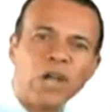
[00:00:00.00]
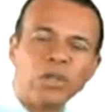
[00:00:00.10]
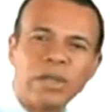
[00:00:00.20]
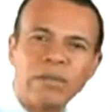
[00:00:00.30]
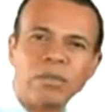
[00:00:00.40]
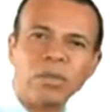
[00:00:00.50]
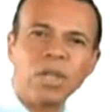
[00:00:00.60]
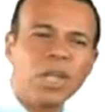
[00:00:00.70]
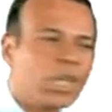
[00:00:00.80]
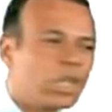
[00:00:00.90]
how to have
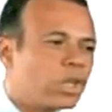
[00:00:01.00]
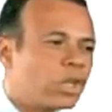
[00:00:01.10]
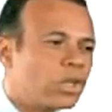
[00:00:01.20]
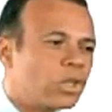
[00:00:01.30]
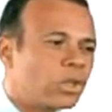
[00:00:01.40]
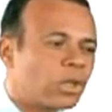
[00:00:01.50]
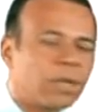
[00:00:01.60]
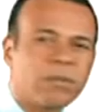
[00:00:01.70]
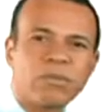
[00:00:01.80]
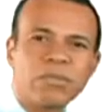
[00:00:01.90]
your
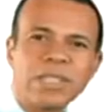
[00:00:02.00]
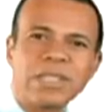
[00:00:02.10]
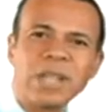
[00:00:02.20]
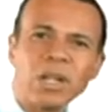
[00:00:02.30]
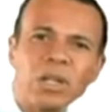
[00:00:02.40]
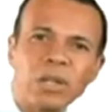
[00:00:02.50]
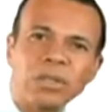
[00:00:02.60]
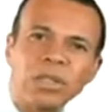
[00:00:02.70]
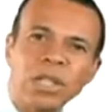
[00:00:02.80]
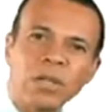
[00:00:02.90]
conference sold
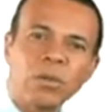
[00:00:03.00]
out.